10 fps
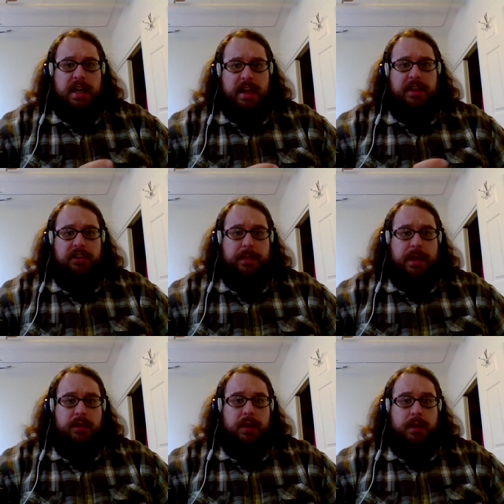I think it's
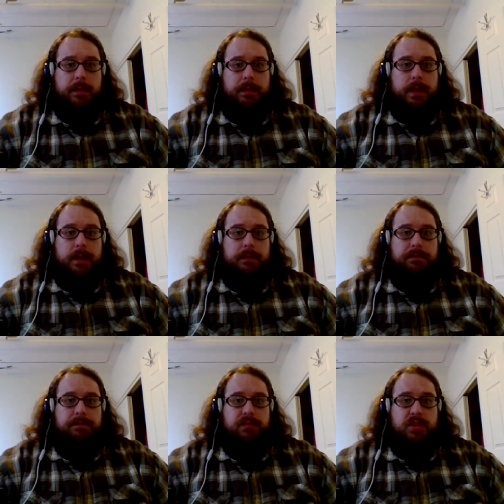Mandarin, but
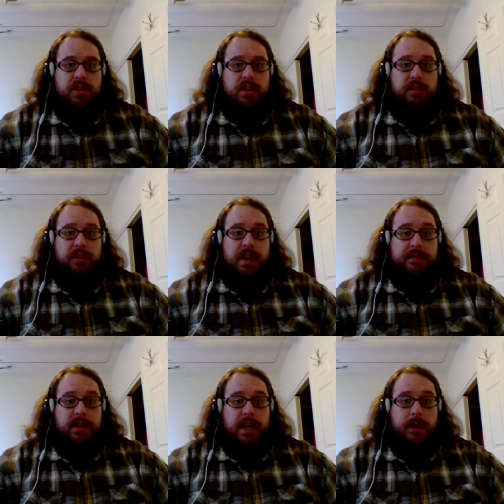just say that
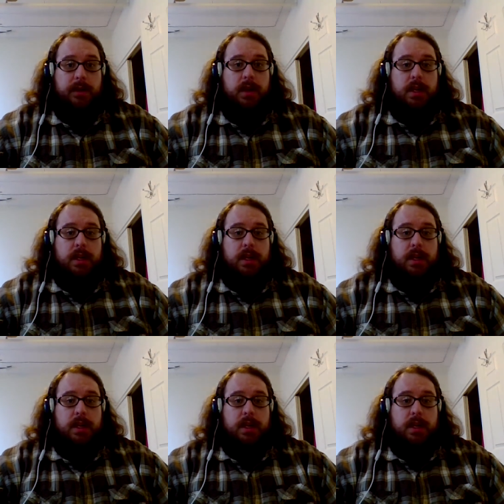for an hour.